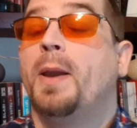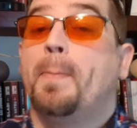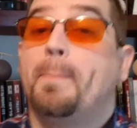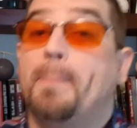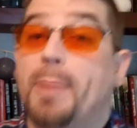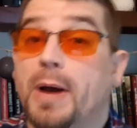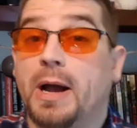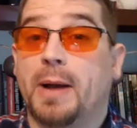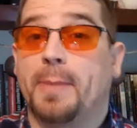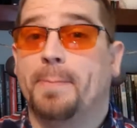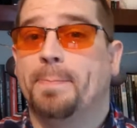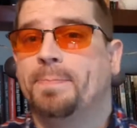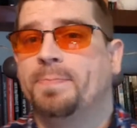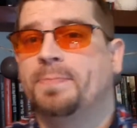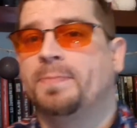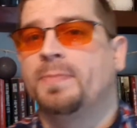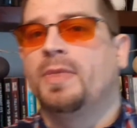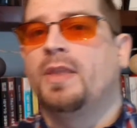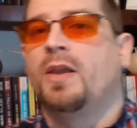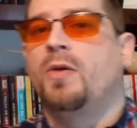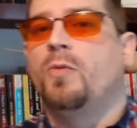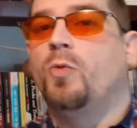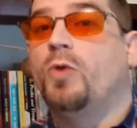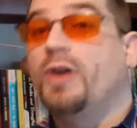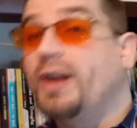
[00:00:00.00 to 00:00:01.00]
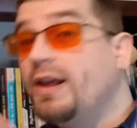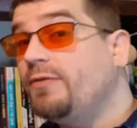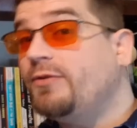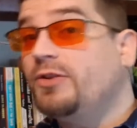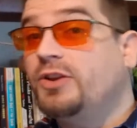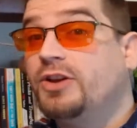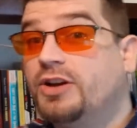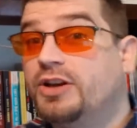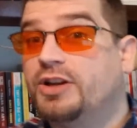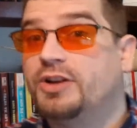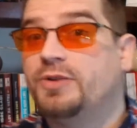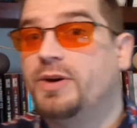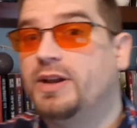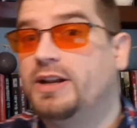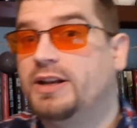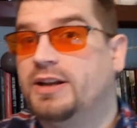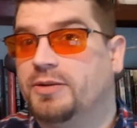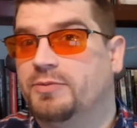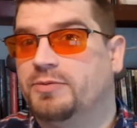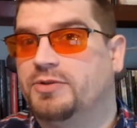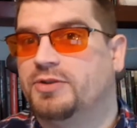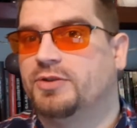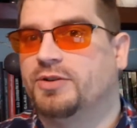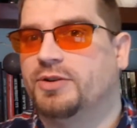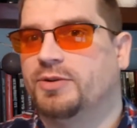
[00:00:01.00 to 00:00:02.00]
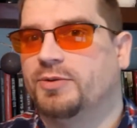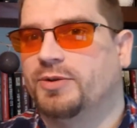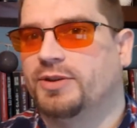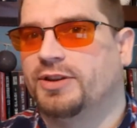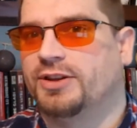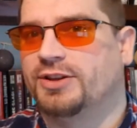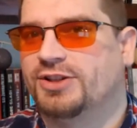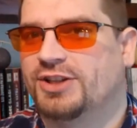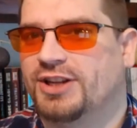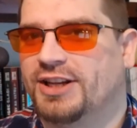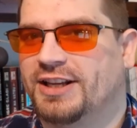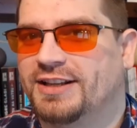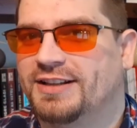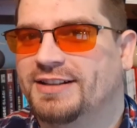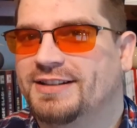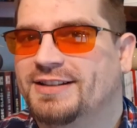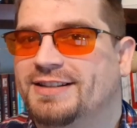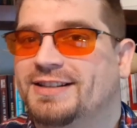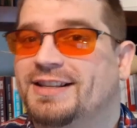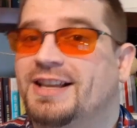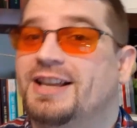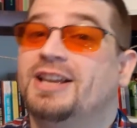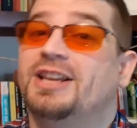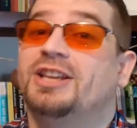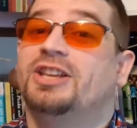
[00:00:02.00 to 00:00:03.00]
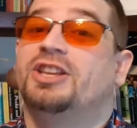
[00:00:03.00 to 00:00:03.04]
But whatever you're going to end up doing with the cheese,